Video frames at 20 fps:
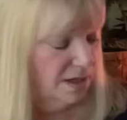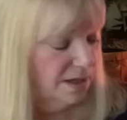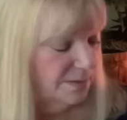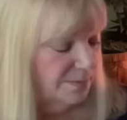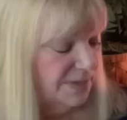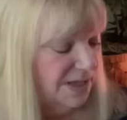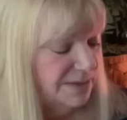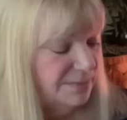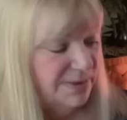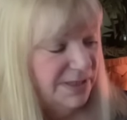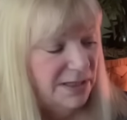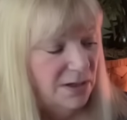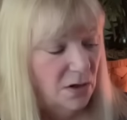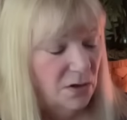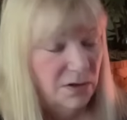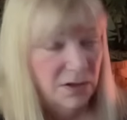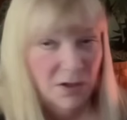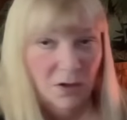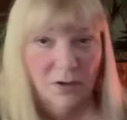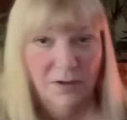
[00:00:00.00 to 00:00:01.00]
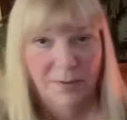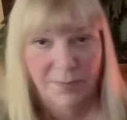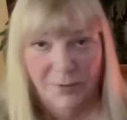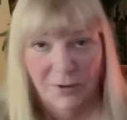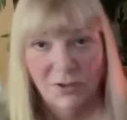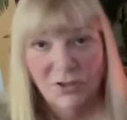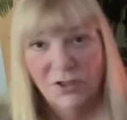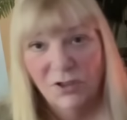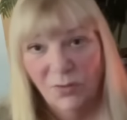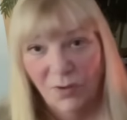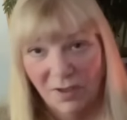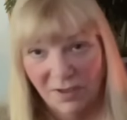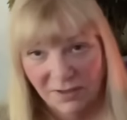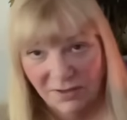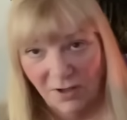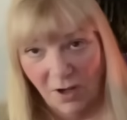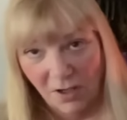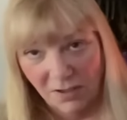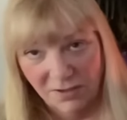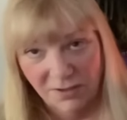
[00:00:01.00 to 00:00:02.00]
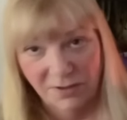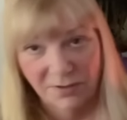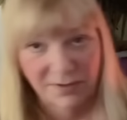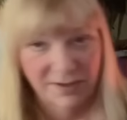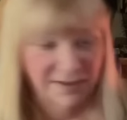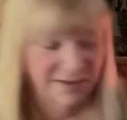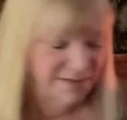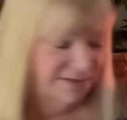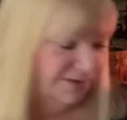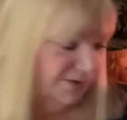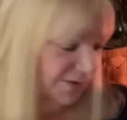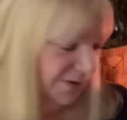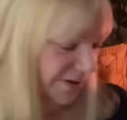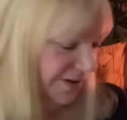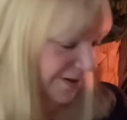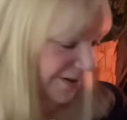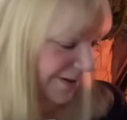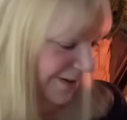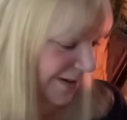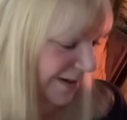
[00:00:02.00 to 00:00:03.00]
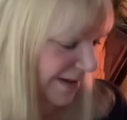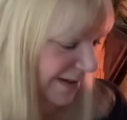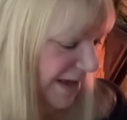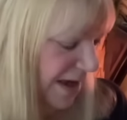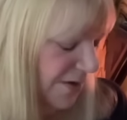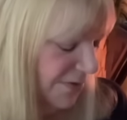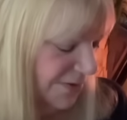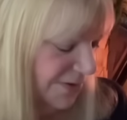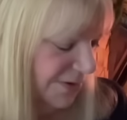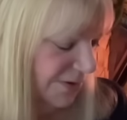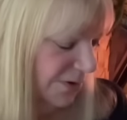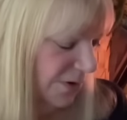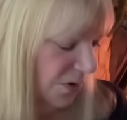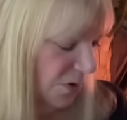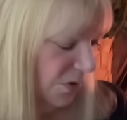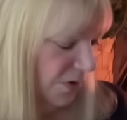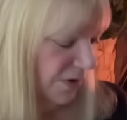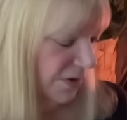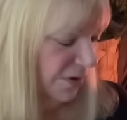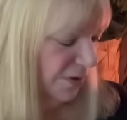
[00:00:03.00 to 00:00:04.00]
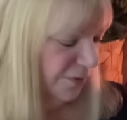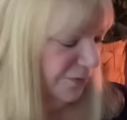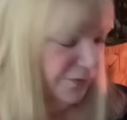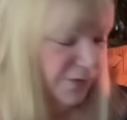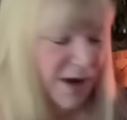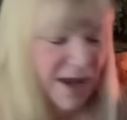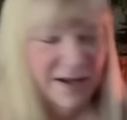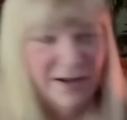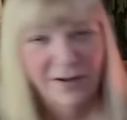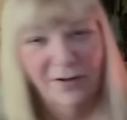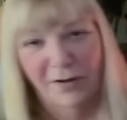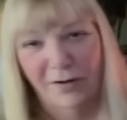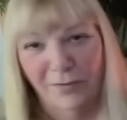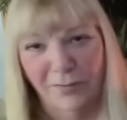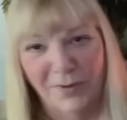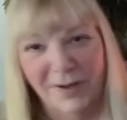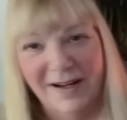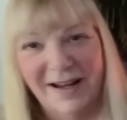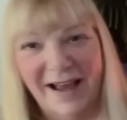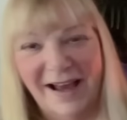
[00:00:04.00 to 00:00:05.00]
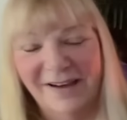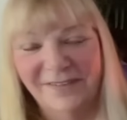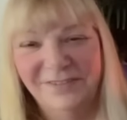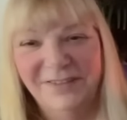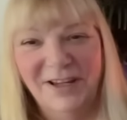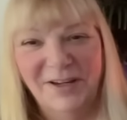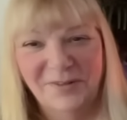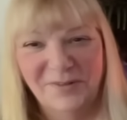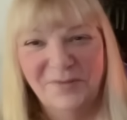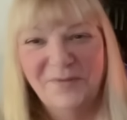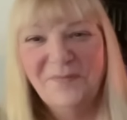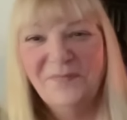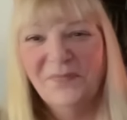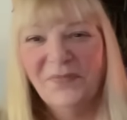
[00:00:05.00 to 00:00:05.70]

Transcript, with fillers: Maybe the only person you want to talk to is your counselor or your friend or what have you.